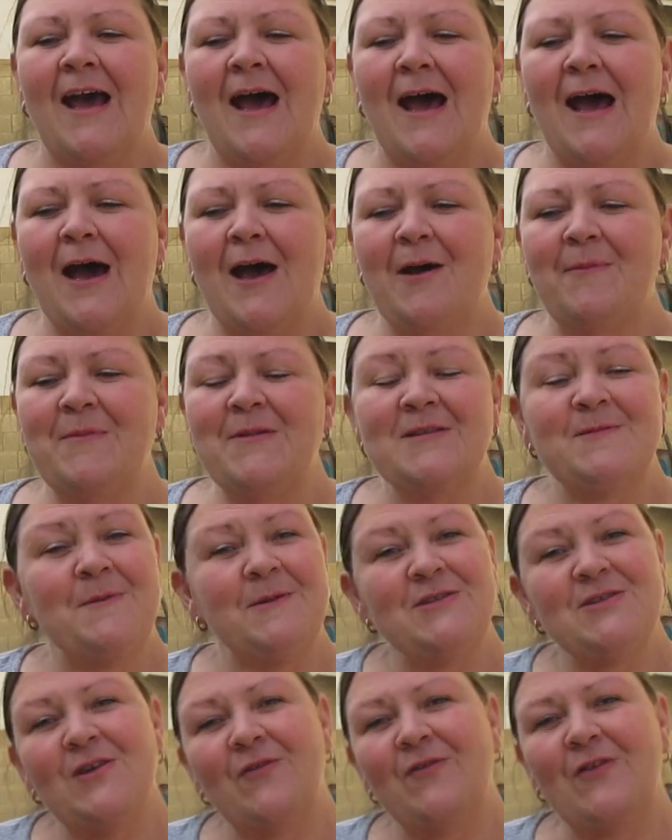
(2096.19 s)
um,
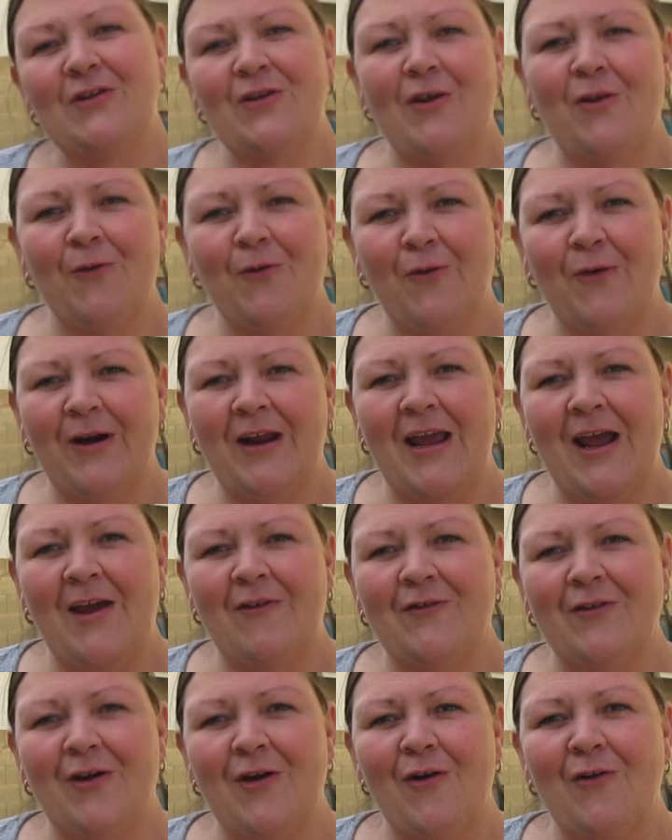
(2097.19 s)
especially if you don't already
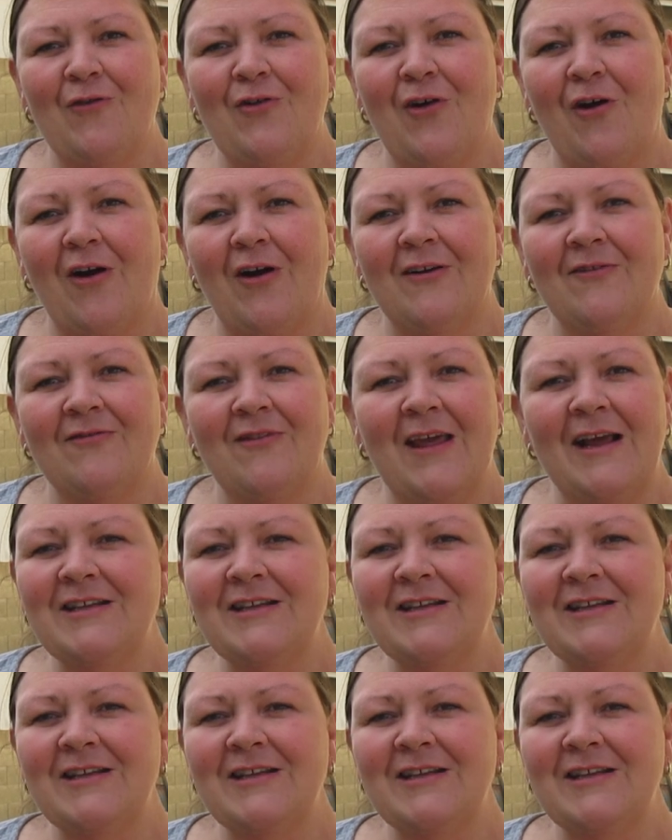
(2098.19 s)
have your own garden,